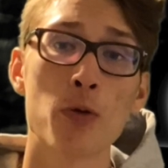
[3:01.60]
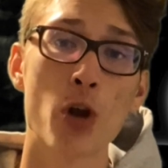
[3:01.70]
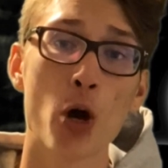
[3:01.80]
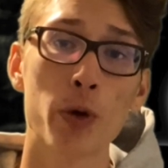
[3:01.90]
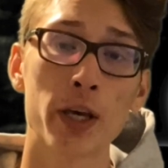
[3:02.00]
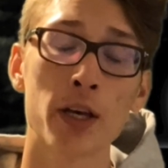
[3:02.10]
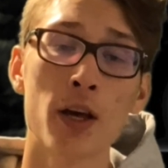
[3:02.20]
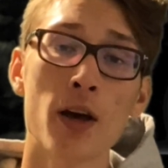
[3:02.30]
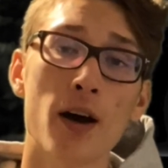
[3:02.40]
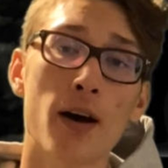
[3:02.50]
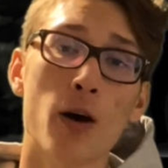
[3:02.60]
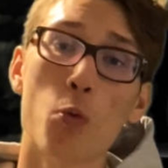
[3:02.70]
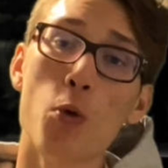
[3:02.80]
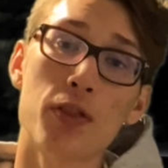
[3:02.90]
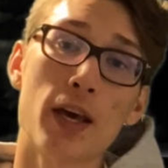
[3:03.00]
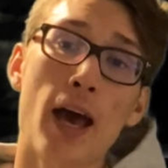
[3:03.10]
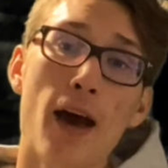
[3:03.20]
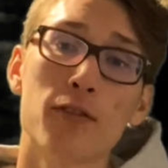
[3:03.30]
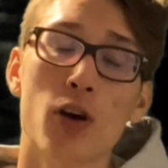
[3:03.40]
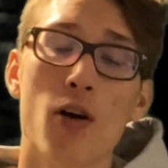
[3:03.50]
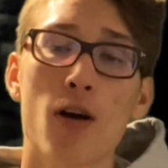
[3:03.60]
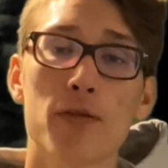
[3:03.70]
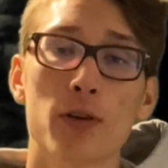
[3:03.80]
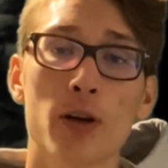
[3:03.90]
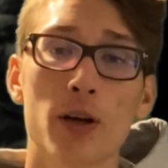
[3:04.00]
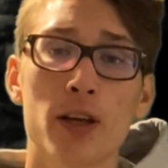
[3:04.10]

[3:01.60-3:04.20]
knowing what they have to offer,